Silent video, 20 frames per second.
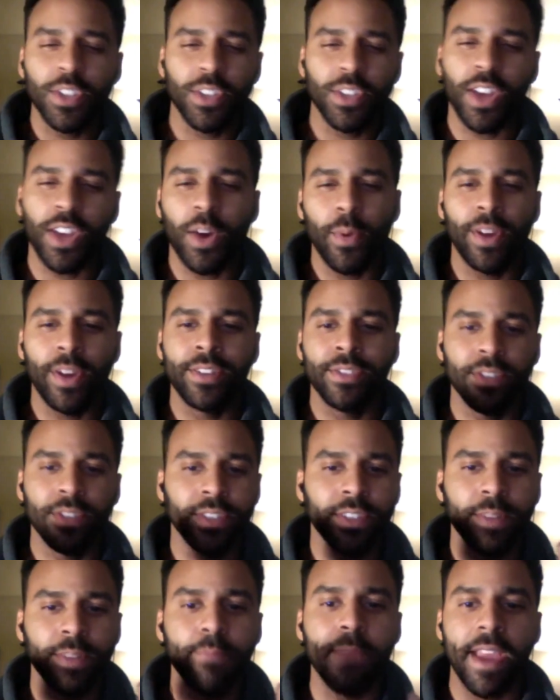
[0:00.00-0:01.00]
that way
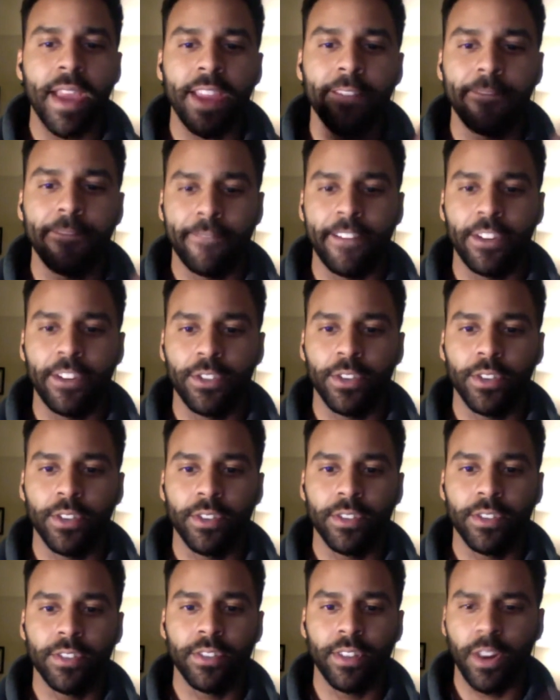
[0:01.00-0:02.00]
just the main
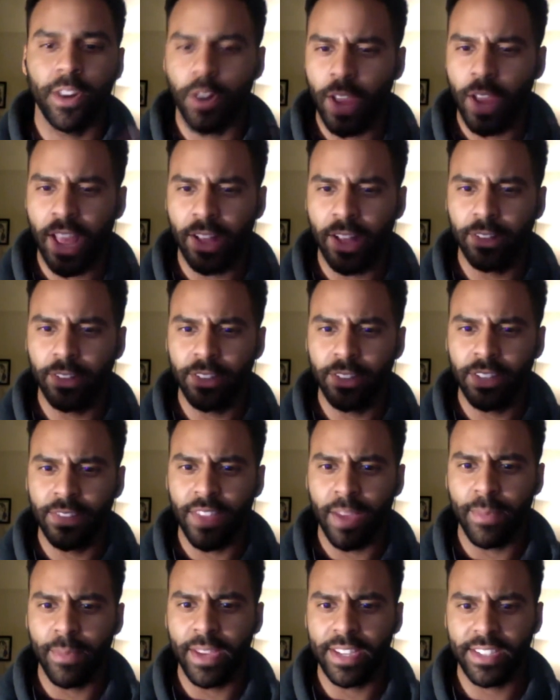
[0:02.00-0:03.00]
features are held, if
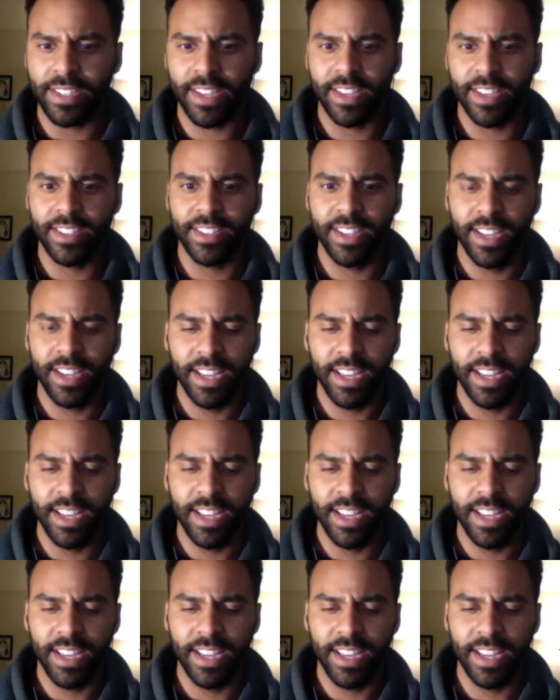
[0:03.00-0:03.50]
that makes sense.